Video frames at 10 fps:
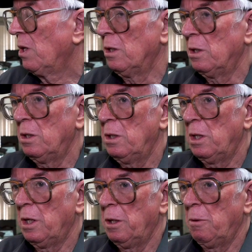
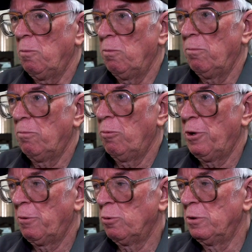and when
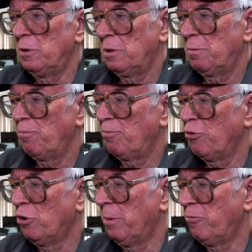it was
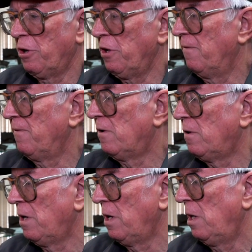primed, ready to
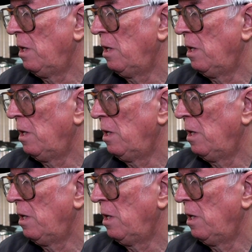fire,